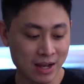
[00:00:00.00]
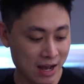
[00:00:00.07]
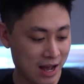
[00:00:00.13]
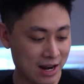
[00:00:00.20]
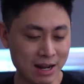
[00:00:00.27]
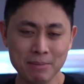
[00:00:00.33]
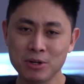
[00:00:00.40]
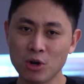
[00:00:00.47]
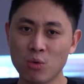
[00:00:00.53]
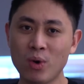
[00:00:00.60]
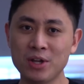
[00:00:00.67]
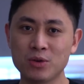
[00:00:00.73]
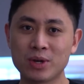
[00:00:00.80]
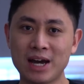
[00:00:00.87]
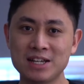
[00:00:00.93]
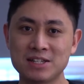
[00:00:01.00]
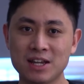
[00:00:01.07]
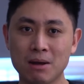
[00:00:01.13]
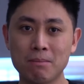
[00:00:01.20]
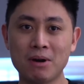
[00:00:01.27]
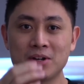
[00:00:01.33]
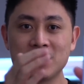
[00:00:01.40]
Let me know what you guys
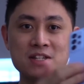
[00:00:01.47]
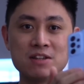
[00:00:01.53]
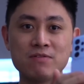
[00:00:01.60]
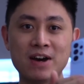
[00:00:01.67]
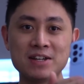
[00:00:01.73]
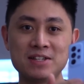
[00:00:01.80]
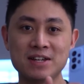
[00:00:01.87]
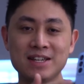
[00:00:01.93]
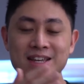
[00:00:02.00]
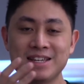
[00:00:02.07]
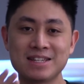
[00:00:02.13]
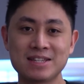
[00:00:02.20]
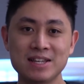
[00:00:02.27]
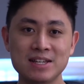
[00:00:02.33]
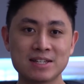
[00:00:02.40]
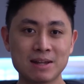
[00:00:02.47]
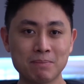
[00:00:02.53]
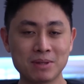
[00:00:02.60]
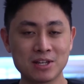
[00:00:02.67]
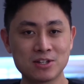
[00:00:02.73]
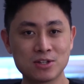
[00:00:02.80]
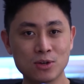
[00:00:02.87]
think about this device. Is this
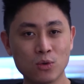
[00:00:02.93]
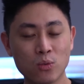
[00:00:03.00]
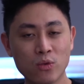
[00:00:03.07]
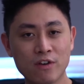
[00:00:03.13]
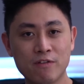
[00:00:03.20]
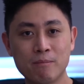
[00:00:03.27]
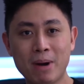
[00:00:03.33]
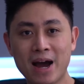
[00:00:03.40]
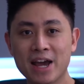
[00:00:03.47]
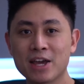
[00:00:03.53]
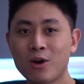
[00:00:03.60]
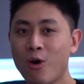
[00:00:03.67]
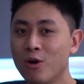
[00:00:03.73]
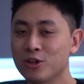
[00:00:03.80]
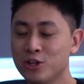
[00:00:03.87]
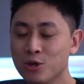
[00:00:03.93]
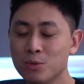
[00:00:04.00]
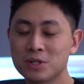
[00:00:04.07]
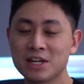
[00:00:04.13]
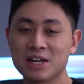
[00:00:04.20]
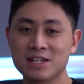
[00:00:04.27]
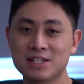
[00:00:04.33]
something still worth buying, or do you think